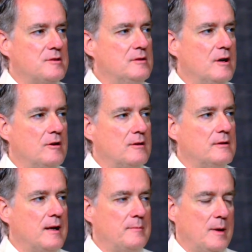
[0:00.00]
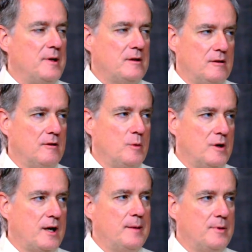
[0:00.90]
Who are I mean, clearly we're
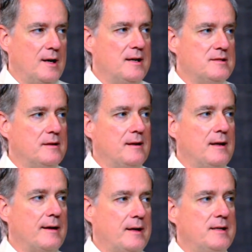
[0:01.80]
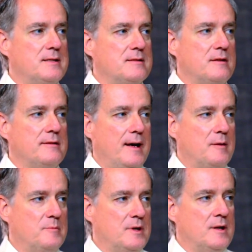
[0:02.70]
capitalizing in a lot of cases on
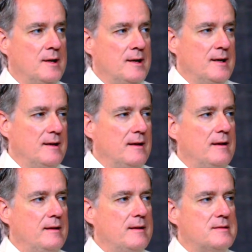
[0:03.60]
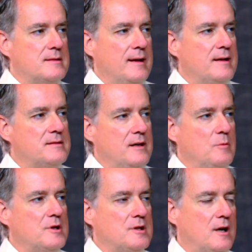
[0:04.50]
that, but uh, has, has
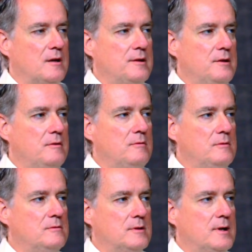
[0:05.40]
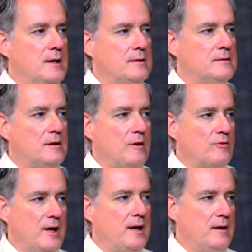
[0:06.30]
anyone talked to you uh,
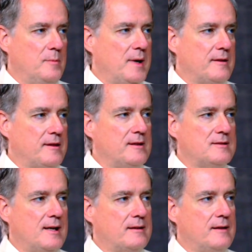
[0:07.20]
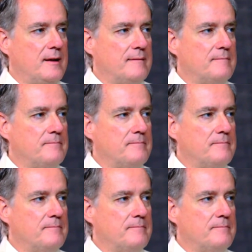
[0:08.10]
already about things like that?